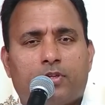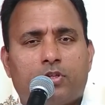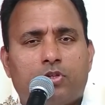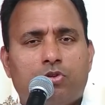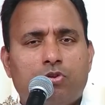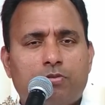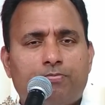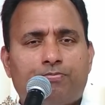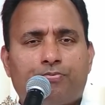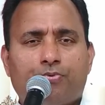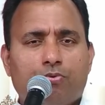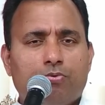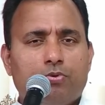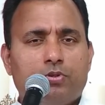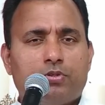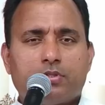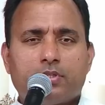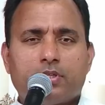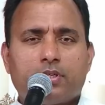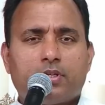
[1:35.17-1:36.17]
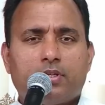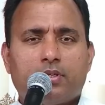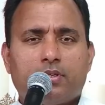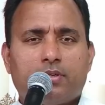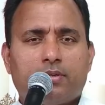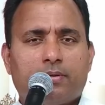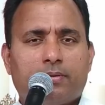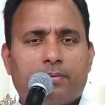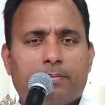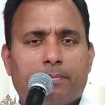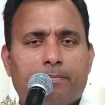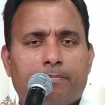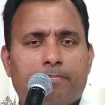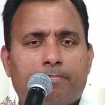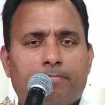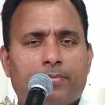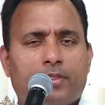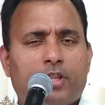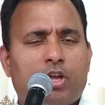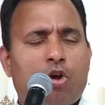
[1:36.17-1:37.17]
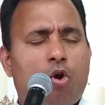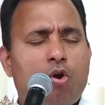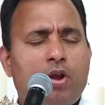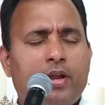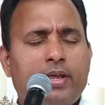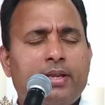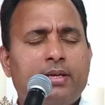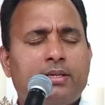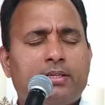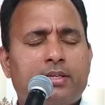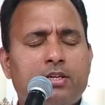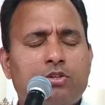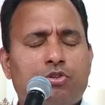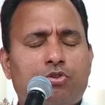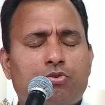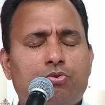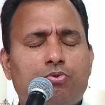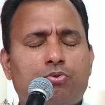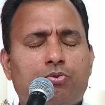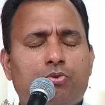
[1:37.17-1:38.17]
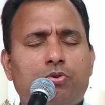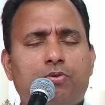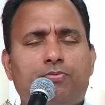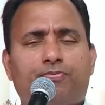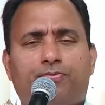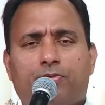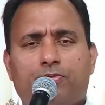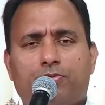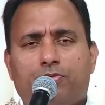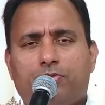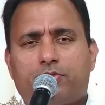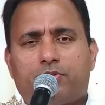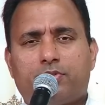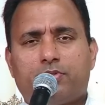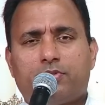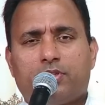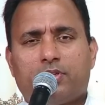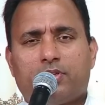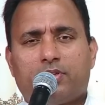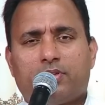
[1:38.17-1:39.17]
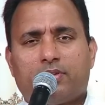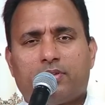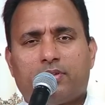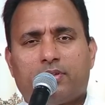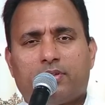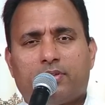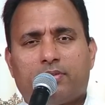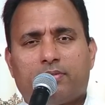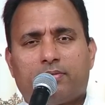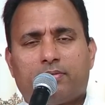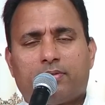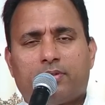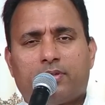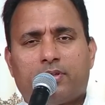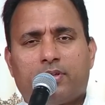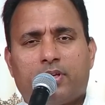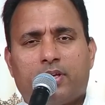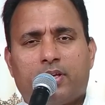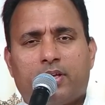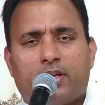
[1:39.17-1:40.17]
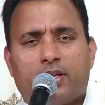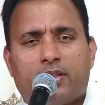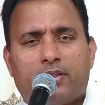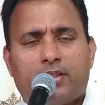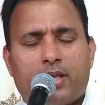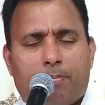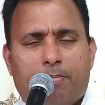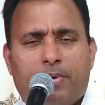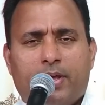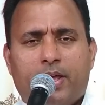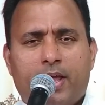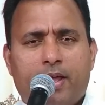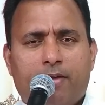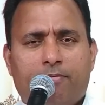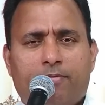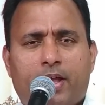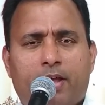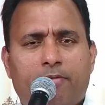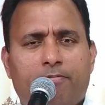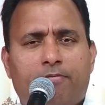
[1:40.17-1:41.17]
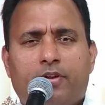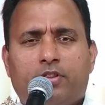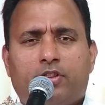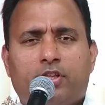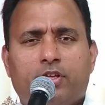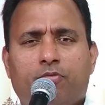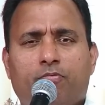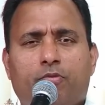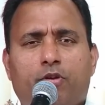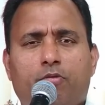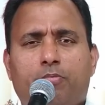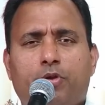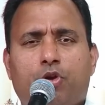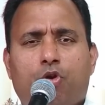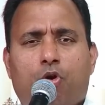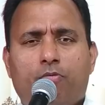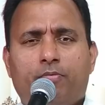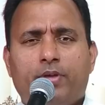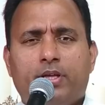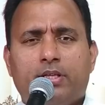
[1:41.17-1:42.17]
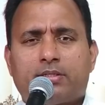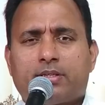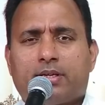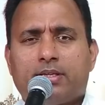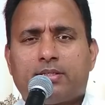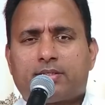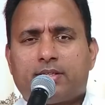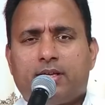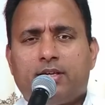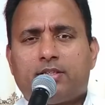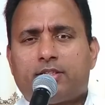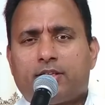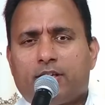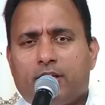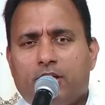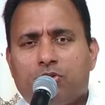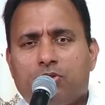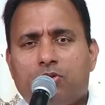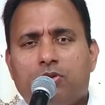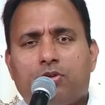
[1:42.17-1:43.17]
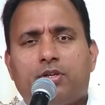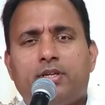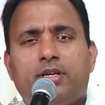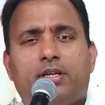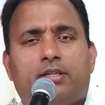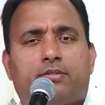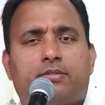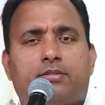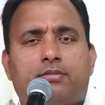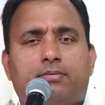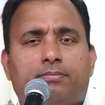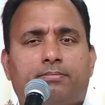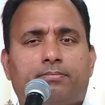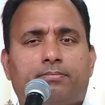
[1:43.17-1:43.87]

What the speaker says: Good fruits. They only intend to do good fruits. Their behavior, everything will be always resulting in goodness.